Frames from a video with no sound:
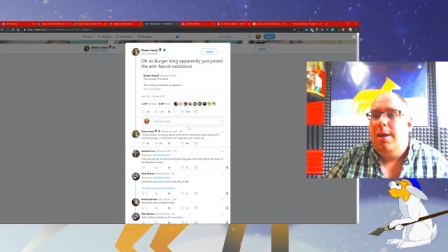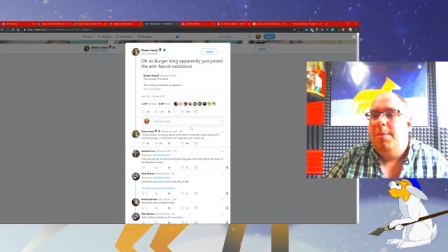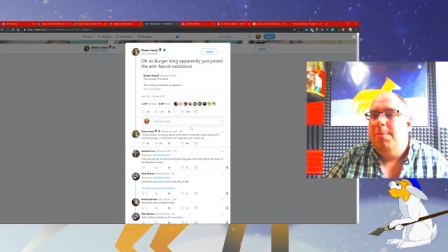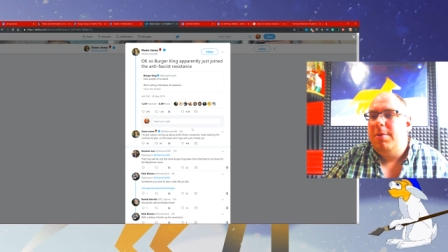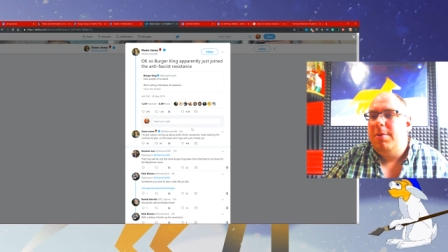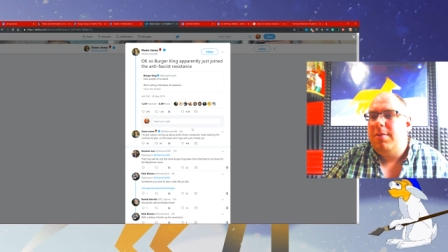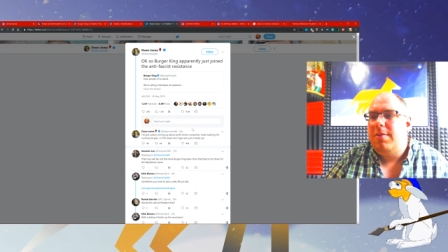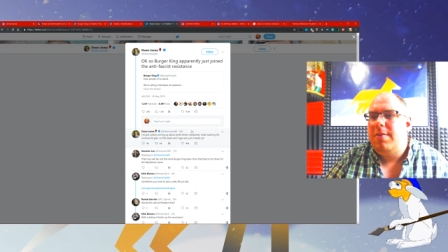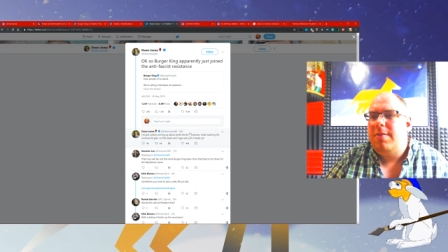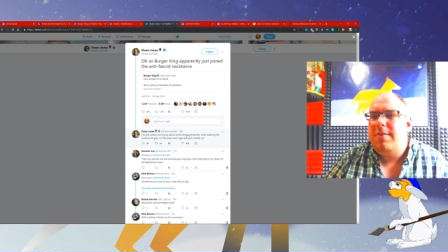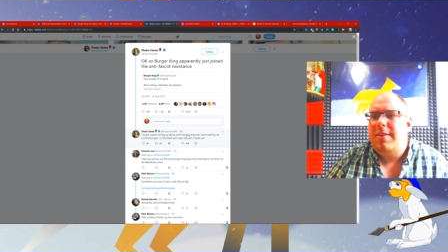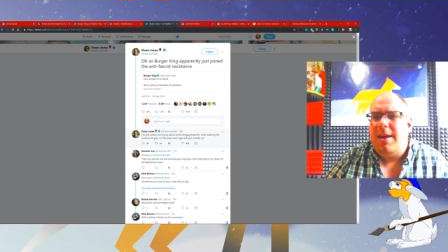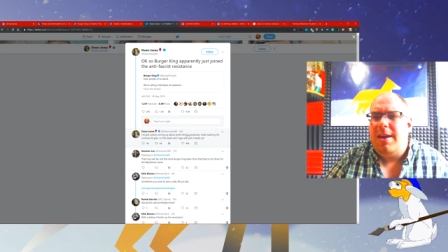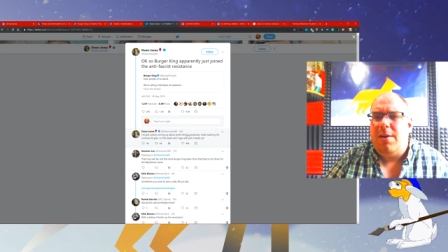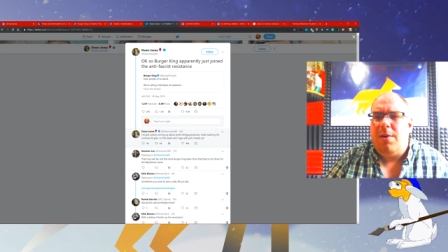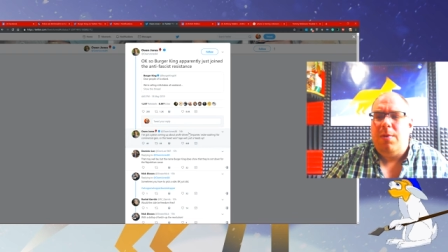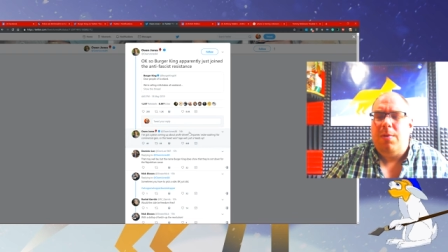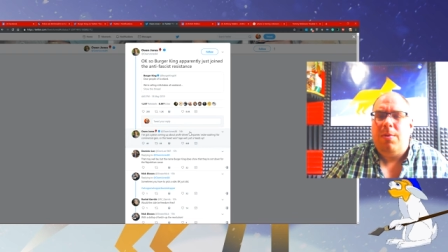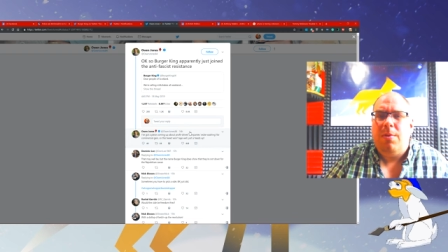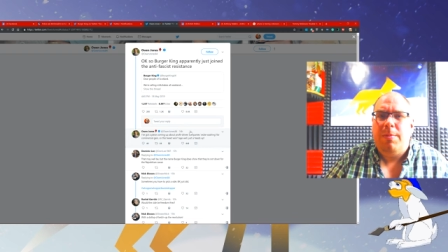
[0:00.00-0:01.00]
but
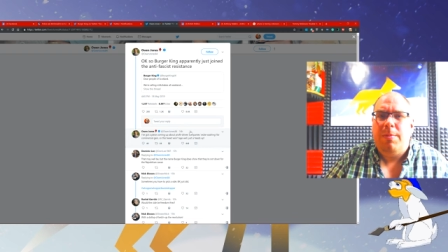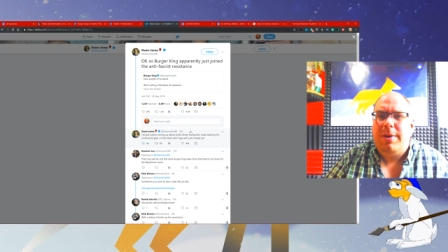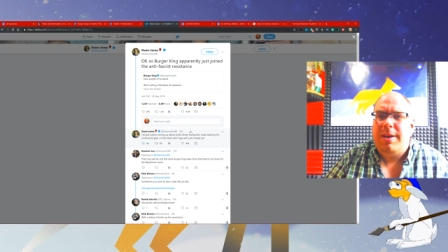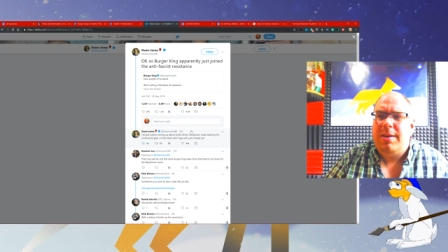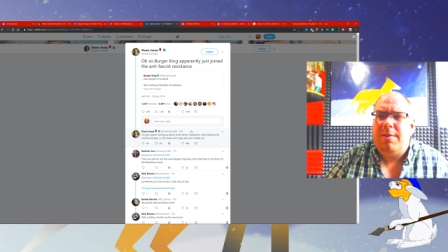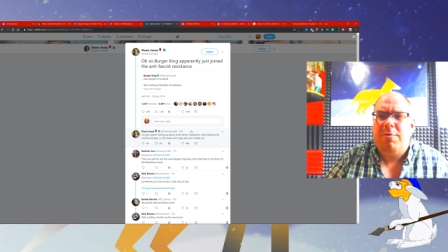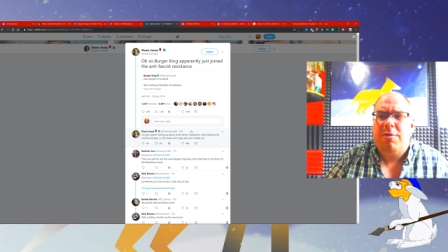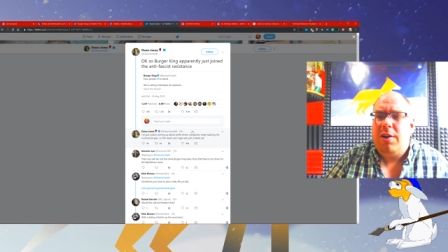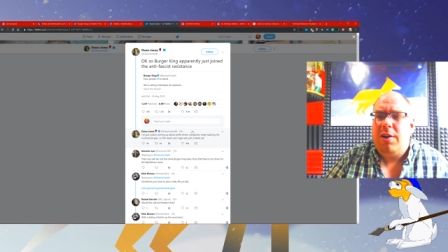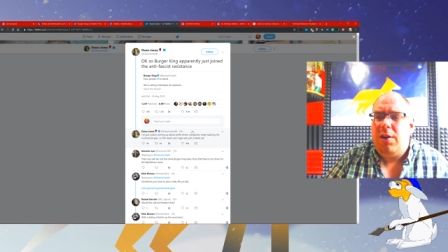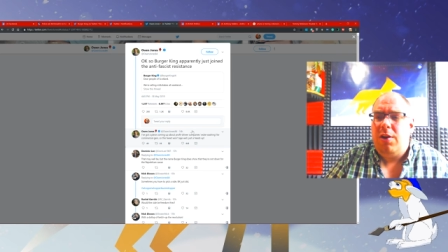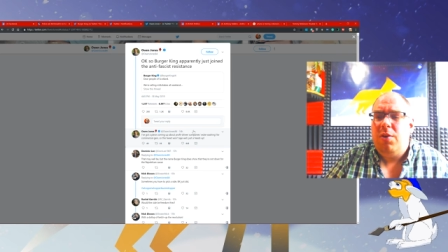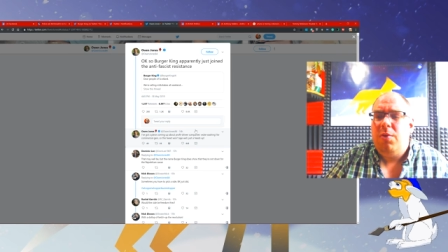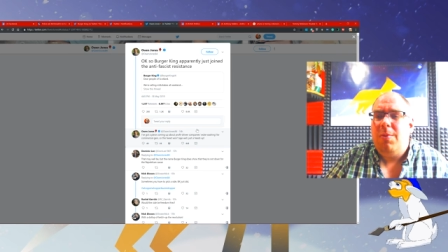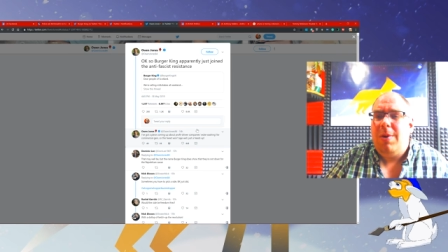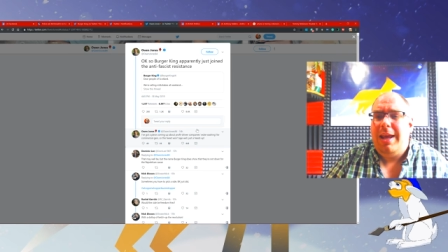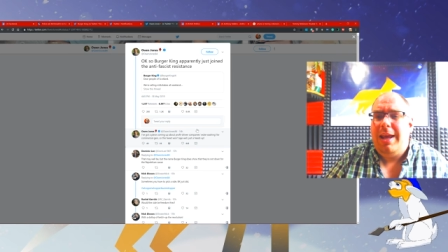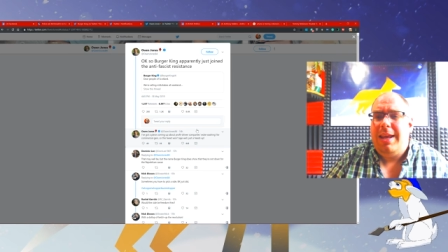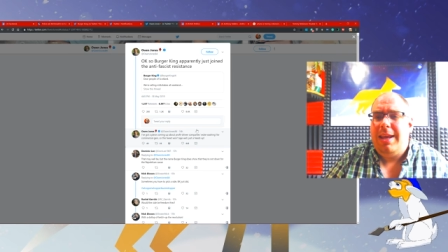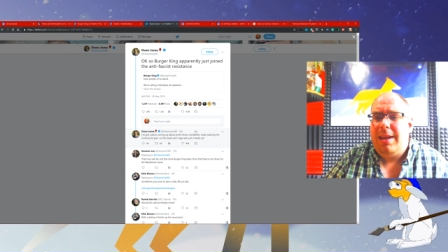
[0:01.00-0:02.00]
still, we were a long
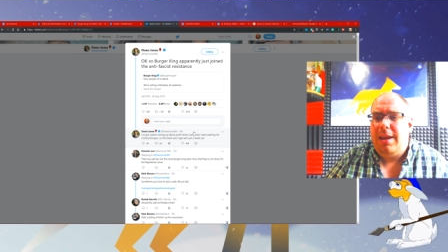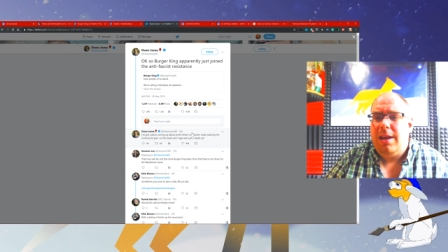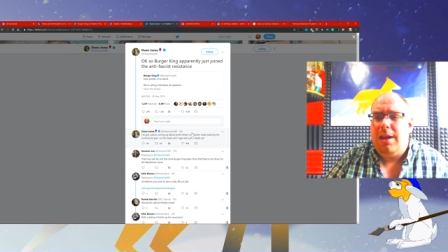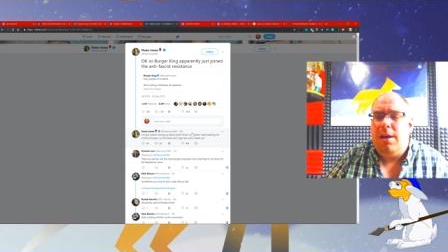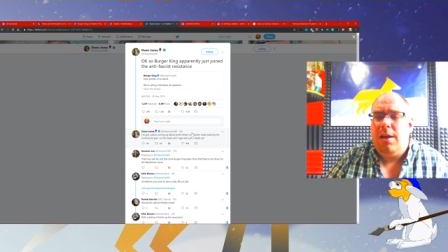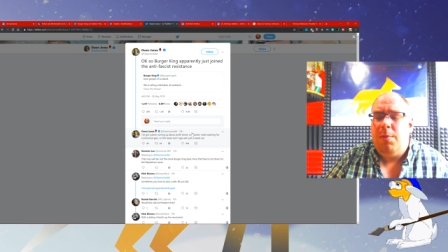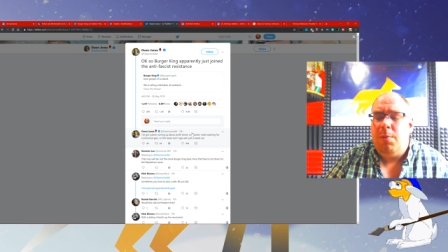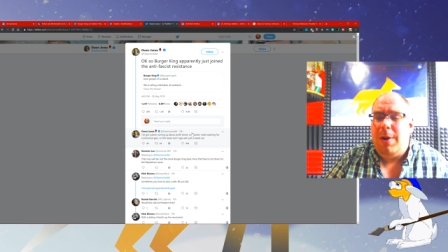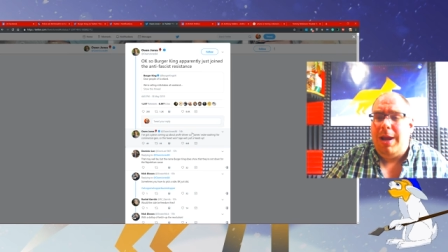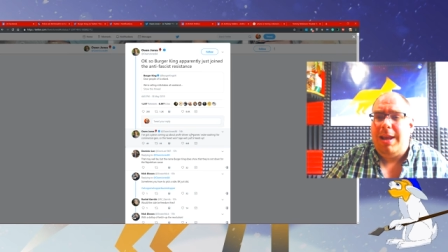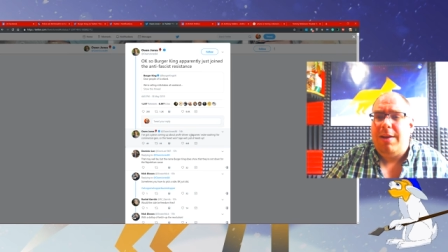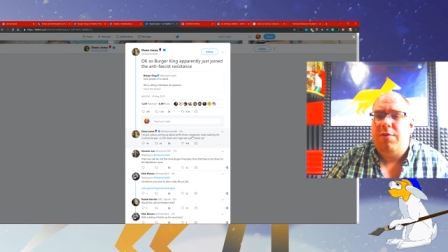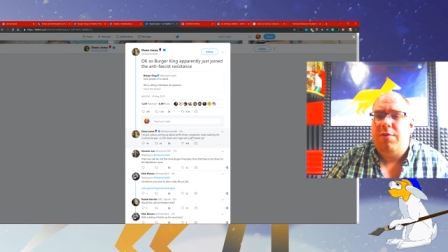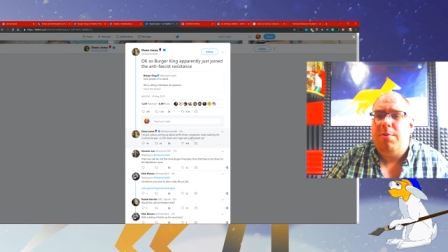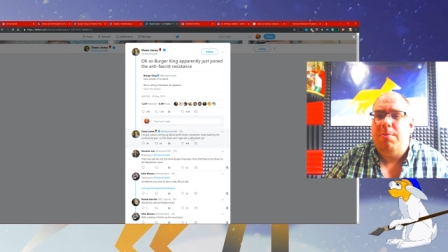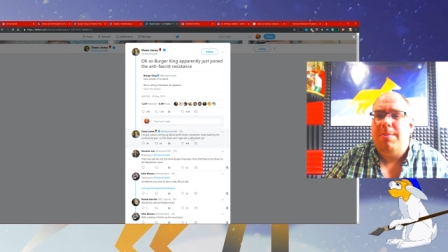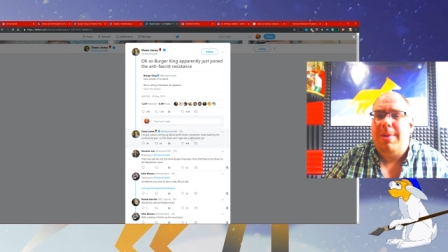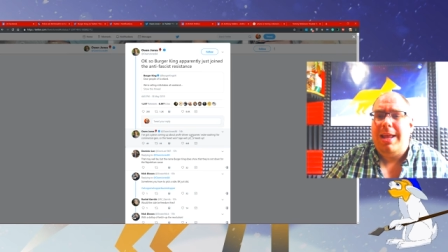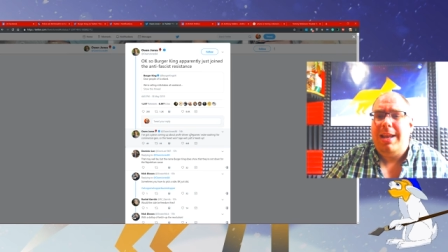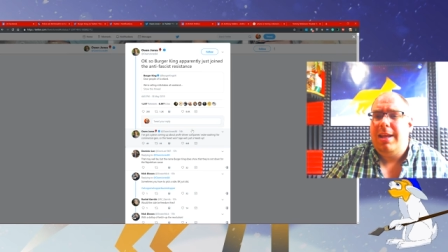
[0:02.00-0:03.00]
way away
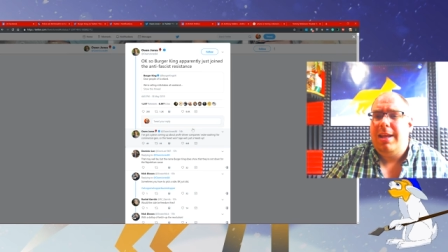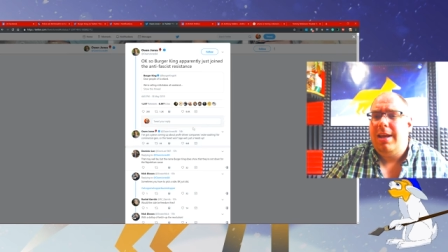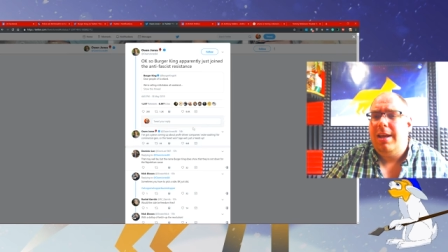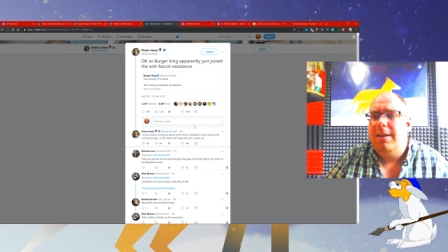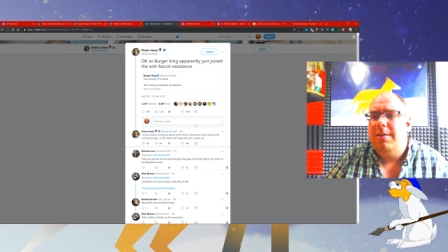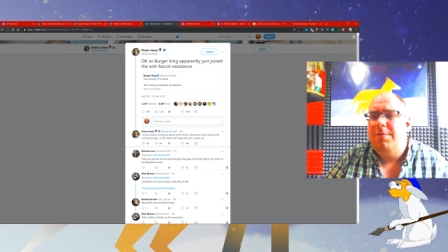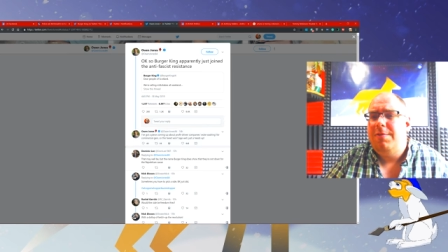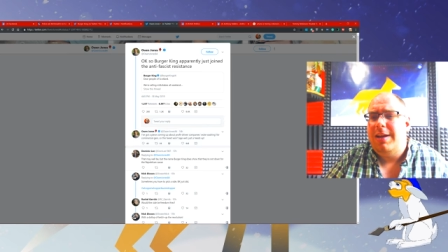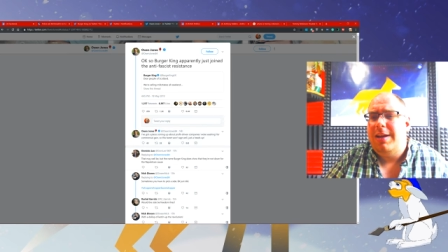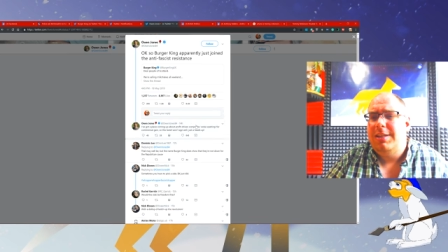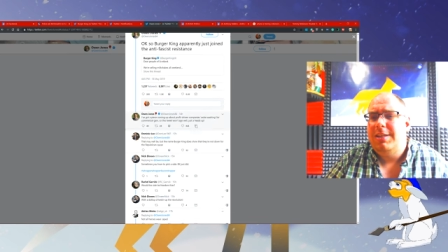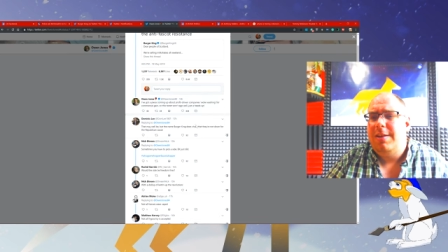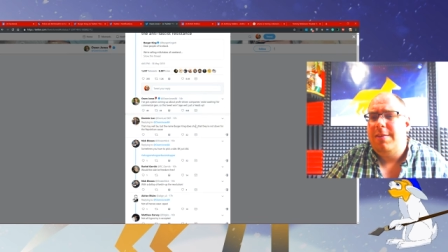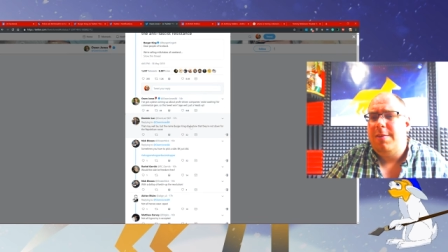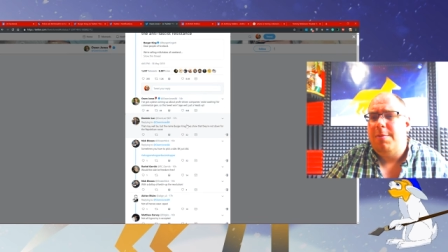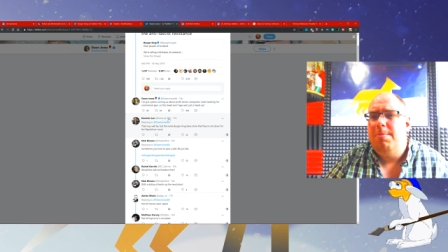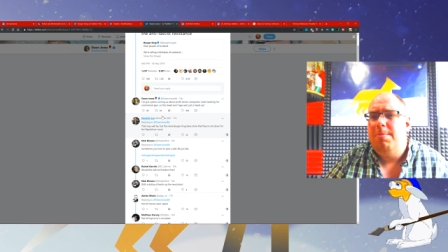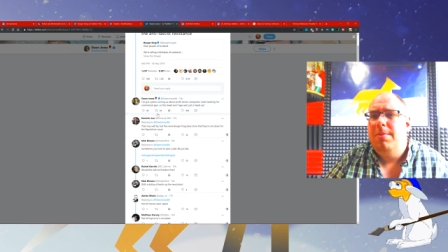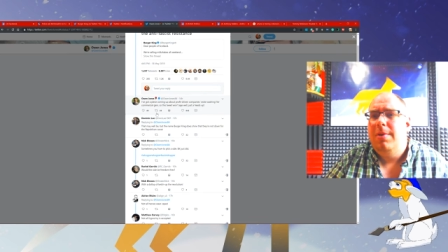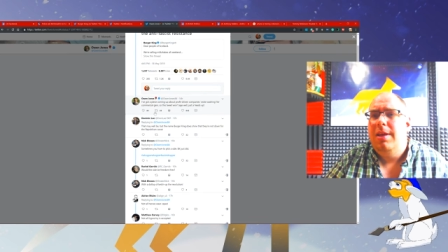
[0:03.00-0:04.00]
from any kind of
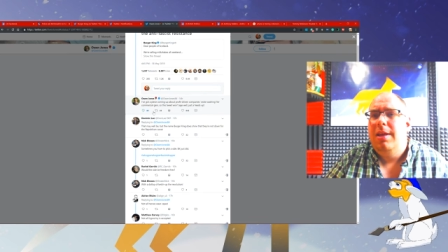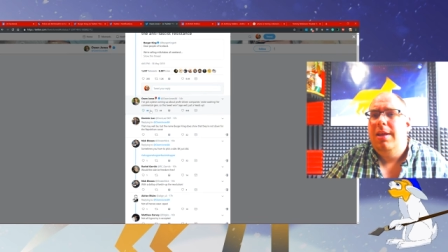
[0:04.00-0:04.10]
fascism.